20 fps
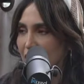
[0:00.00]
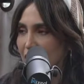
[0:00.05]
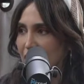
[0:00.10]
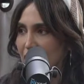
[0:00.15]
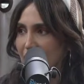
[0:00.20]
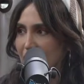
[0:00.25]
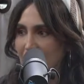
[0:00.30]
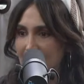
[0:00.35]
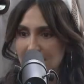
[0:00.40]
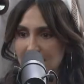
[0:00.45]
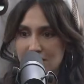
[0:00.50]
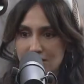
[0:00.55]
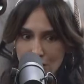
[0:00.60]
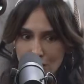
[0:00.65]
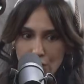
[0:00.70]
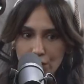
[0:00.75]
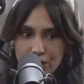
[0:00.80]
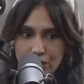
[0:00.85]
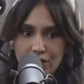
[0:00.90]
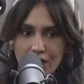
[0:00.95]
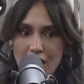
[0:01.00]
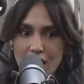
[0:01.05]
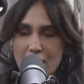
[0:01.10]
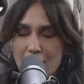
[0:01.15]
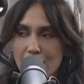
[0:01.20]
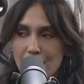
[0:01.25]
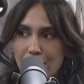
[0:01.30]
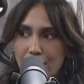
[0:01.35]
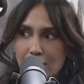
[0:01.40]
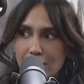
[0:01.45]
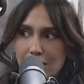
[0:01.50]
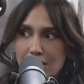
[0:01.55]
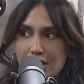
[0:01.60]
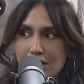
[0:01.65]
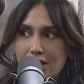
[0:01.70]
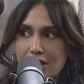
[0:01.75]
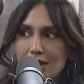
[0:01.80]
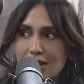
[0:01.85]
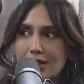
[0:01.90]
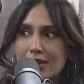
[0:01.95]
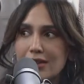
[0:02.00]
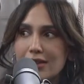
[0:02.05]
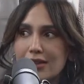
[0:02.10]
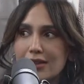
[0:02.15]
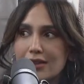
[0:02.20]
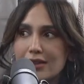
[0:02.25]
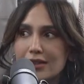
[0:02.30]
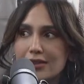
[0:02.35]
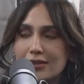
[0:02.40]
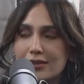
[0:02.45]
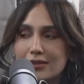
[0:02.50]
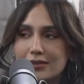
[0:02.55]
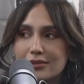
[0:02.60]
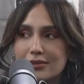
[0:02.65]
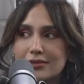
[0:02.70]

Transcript: Yeah, exactly. And that's on Earth. Exactly.